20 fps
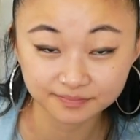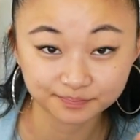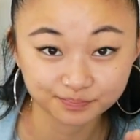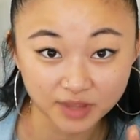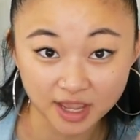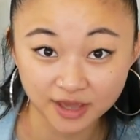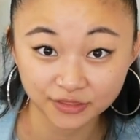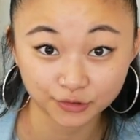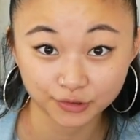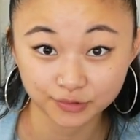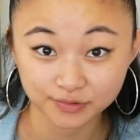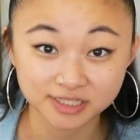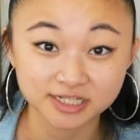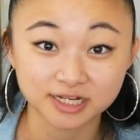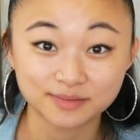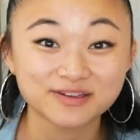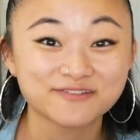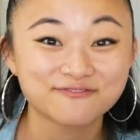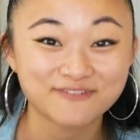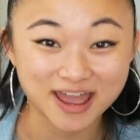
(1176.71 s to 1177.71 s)
I thought it was gonna
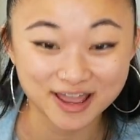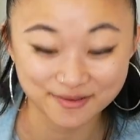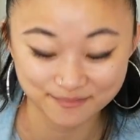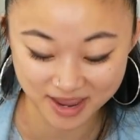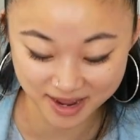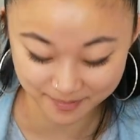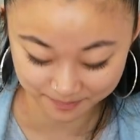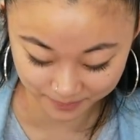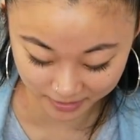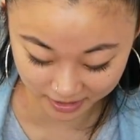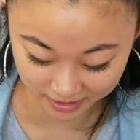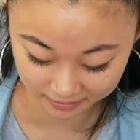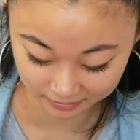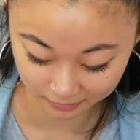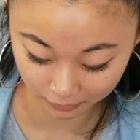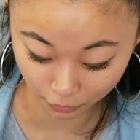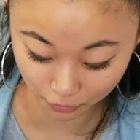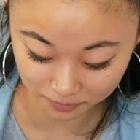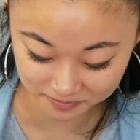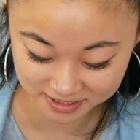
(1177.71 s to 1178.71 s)
be fake meat, but
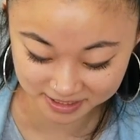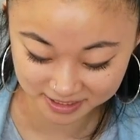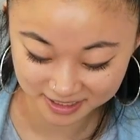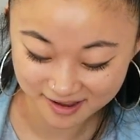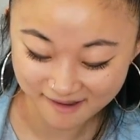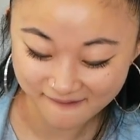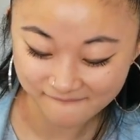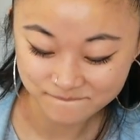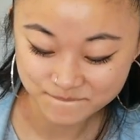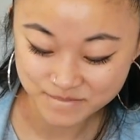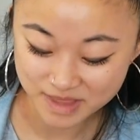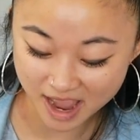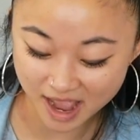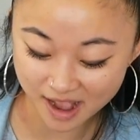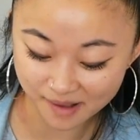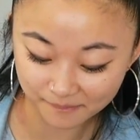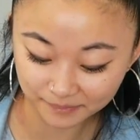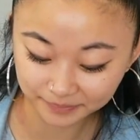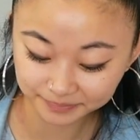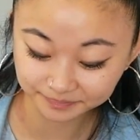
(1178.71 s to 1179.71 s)
whoops,
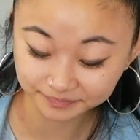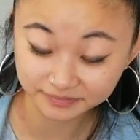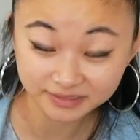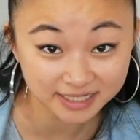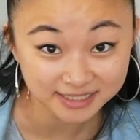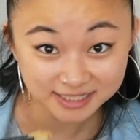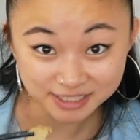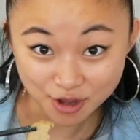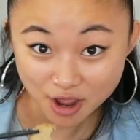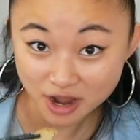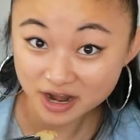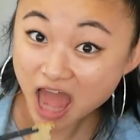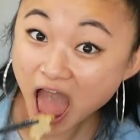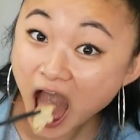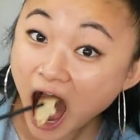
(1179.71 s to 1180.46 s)
it's not.